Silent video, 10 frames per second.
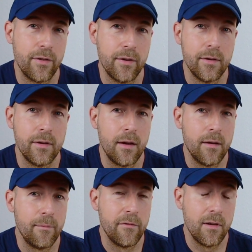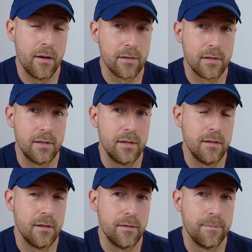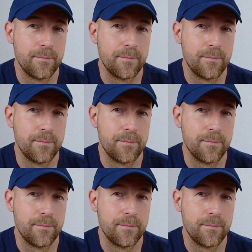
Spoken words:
the velocity